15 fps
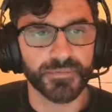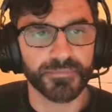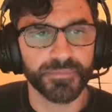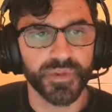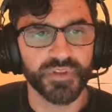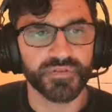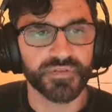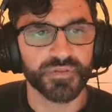
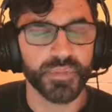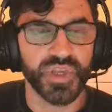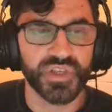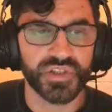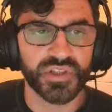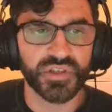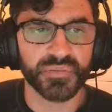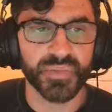
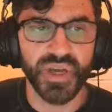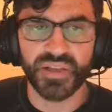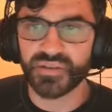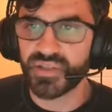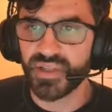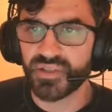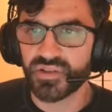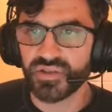information about
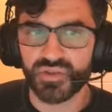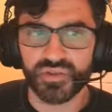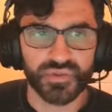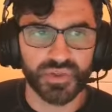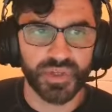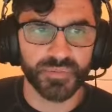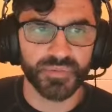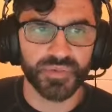that
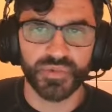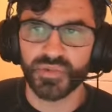trip.